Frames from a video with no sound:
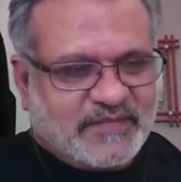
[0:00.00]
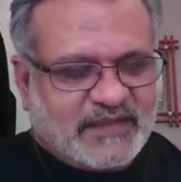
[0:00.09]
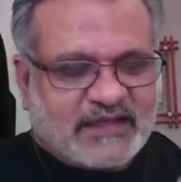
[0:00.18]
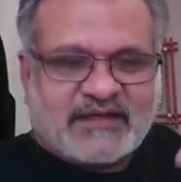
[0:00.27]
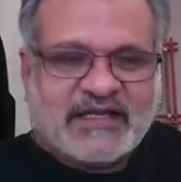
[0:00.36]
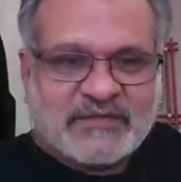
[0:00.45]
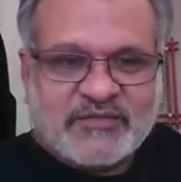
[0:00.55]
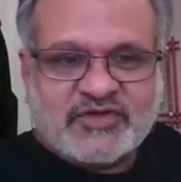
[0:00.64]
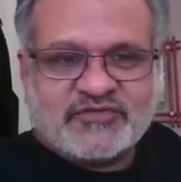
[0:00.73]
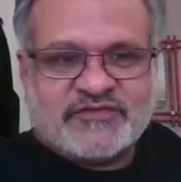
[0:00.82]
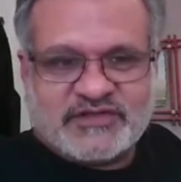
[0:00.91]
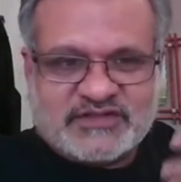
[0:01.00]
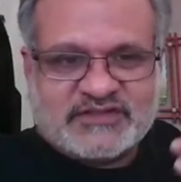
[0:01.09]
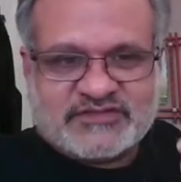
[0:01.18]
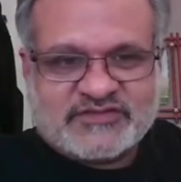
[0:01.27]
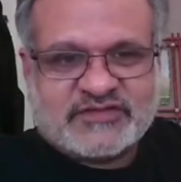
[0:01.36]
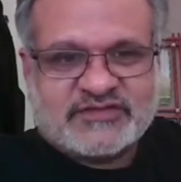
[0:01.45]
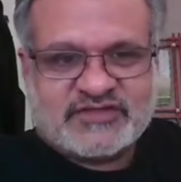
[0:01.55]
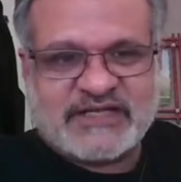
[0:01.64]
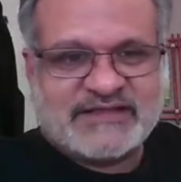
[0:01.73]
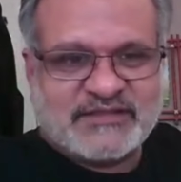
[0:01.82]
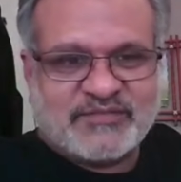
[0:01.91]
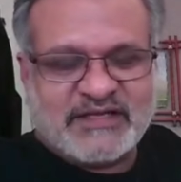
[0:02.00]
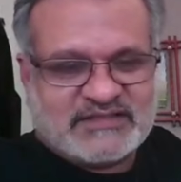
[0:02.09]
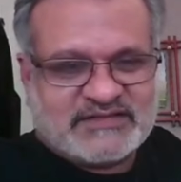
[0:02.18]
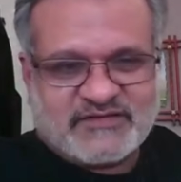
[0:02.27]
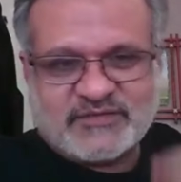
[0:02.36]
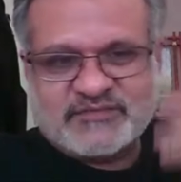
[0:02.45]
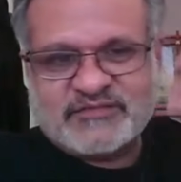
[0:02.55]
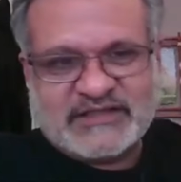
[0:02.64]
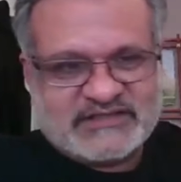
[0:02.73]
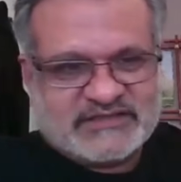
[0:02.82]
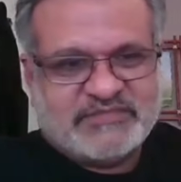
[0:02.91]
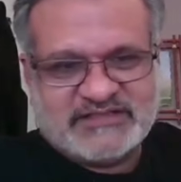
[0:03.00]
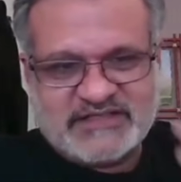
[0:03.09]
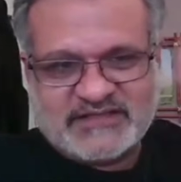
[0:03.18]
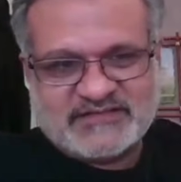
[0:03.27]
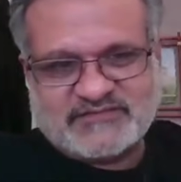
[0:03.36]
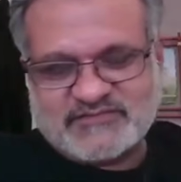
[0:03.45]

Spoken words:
that led me to further try to understand the place from my just basic